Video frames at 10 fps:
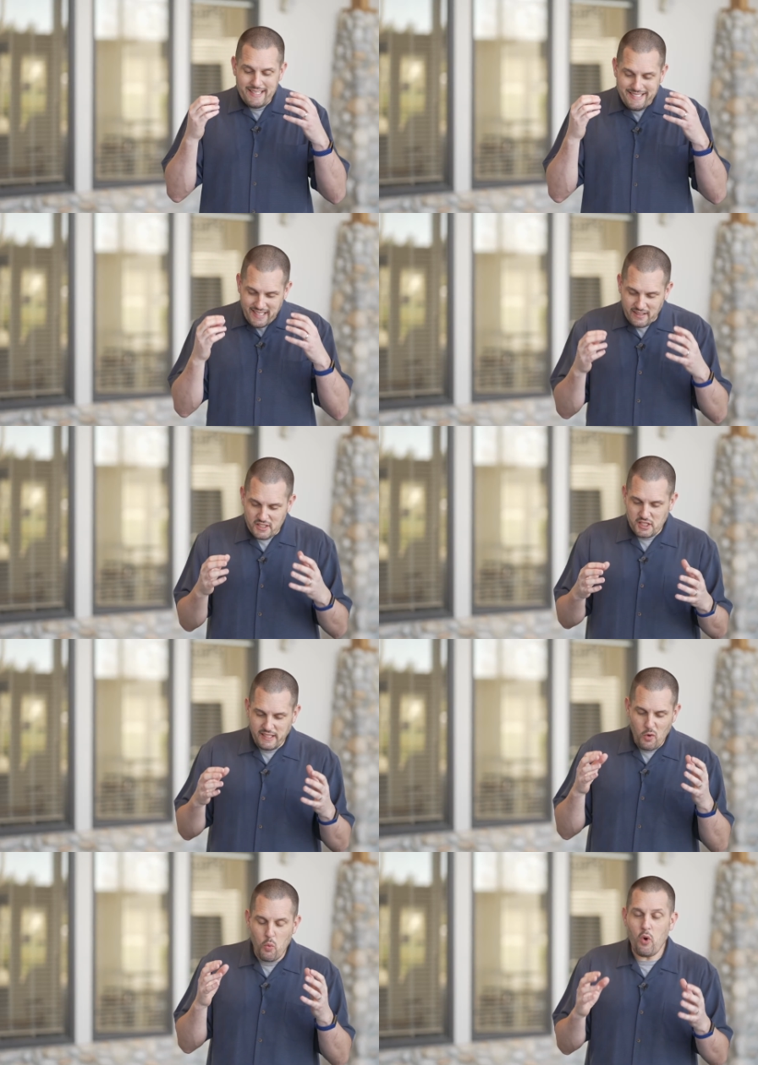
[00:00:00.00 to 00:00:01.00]

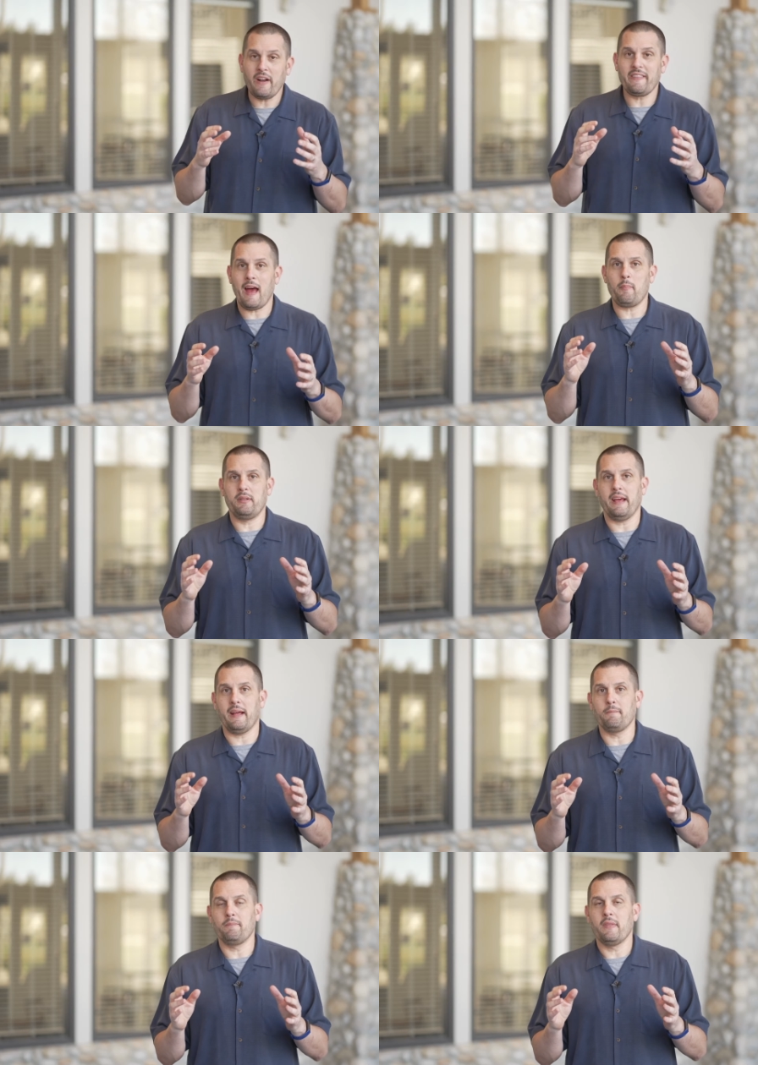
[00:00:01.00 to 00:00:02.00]
diligently work that
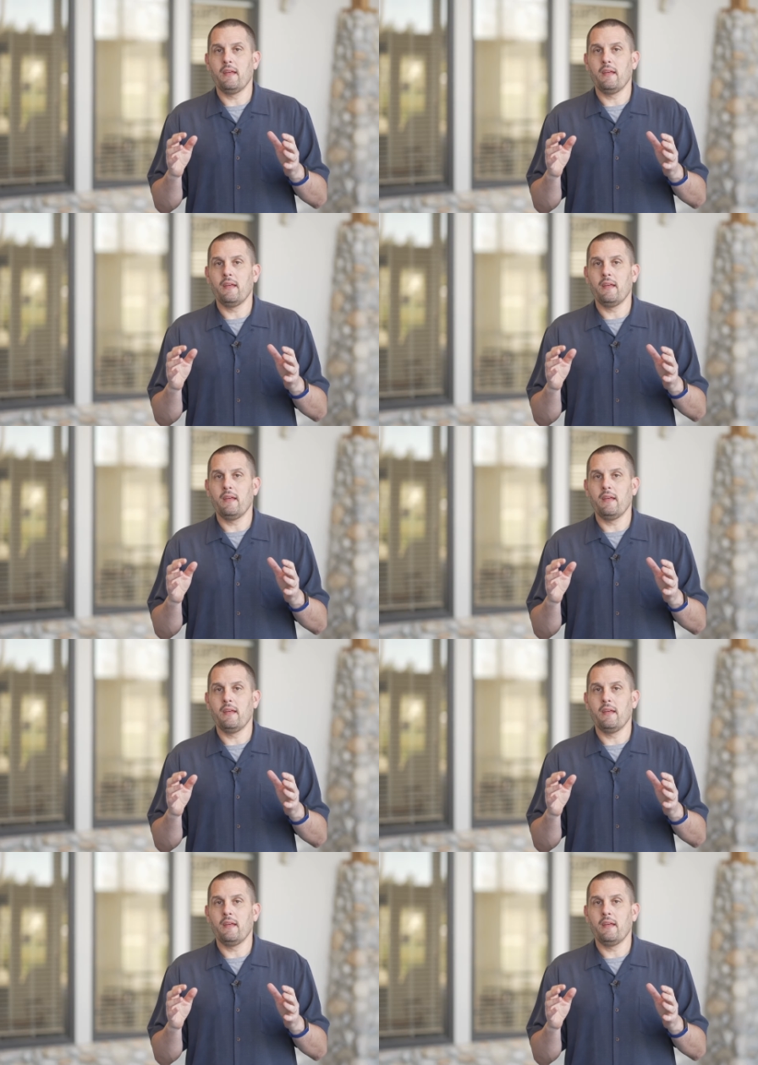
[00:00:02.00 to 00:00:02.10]
plan.